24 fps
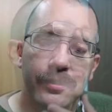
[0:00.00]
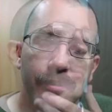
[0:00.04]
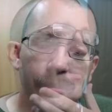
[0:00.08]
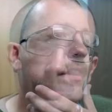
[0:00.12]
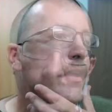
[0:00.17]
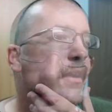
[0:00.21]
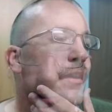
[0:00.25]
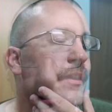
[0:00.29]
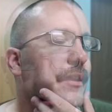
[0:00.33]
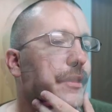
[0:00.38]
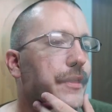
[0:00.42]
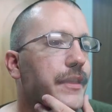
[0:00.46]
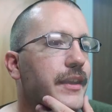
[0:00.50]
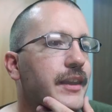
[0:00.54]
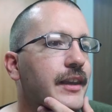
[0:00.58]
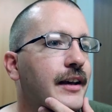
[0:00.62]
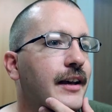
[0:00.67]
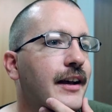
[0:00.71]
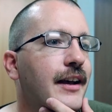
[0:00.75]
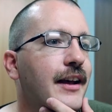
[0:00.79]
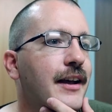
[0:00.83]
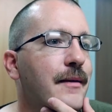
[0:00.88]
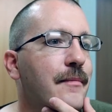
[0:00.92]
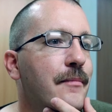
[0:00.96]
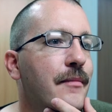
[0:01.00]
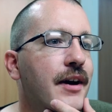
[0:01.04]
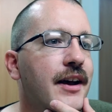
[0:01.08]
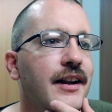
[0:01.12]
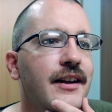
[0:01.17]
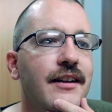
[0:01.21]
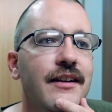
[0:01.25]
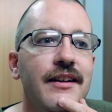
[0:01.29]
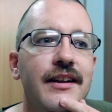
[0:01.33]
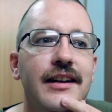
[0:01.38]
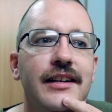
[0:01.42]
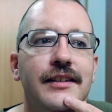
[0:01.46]
You know, I think I might
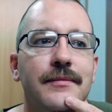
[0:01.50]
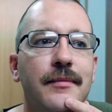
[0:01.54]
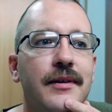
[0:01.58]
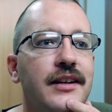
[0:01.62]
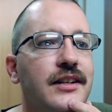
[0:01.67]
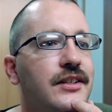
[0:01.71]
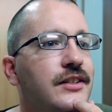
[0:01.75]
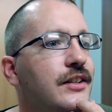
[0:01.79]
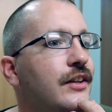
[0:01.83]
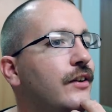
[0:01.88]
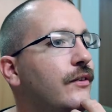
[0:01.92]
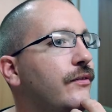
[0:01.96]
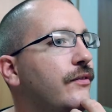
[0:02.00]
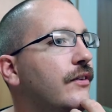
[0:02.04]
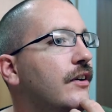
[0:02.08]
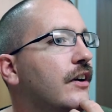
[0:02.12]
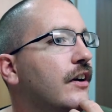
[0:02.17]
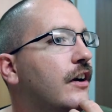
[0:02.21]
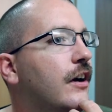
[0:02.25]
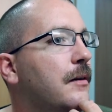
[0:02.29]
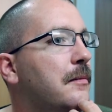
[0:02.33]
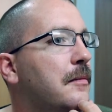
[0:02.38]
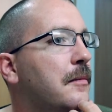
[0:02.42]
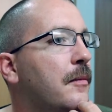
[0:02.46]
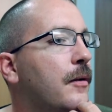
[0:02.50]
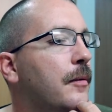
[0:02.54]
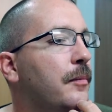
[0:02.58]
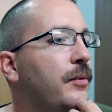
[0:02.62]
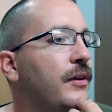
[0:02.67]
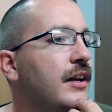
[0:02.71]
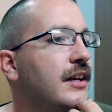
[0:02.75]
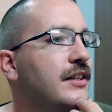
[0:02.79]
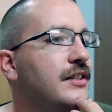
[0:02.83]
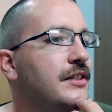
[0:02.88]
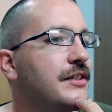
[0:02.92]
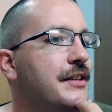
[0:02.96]
have nicked myself in a couple more
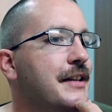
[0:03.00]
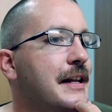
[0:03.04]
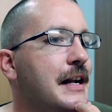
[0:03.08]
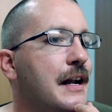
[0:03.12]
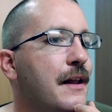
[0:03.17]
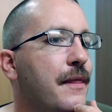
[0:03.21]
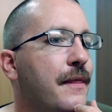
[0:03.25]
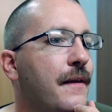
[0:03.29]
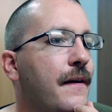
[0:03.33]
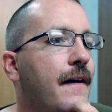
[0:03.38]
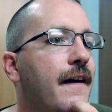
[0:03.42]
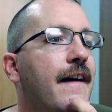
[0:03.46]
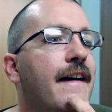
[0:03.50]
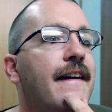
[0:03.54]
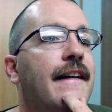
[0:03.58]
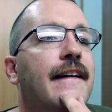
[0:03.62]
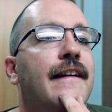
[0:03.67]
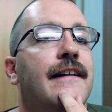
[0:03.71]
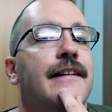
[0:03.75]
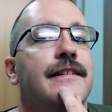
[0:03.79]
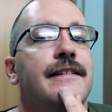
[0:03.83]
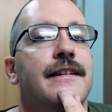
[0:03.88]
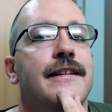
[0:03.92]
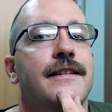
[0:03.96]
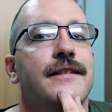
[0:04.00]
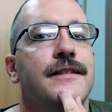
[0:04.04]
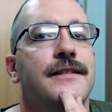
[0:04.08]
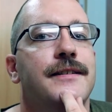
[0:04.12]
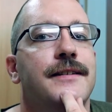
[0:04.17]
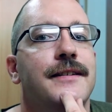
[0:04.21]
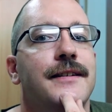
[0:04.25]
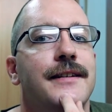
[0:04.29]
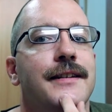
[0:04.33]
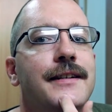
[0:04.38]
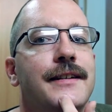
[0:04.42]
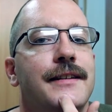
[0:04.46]
places than I thought, because
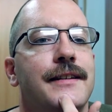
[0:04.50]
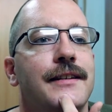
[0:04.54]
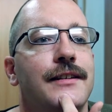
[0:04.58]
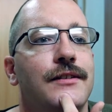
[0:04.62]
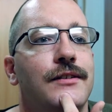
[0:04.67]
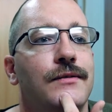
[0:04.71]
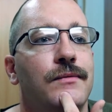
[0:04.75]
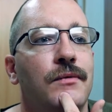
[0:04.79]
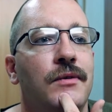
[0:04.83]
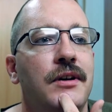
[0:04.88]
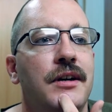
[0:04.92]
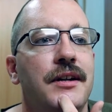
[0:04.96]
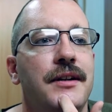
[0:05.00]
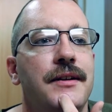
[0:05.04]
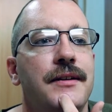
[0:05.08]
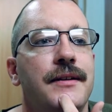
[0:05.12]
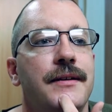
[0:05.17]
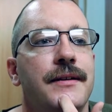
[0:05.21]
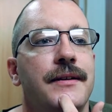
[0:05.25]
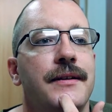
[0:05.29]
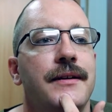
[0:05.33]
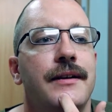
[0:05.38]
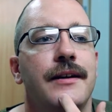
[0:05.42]
here's this one,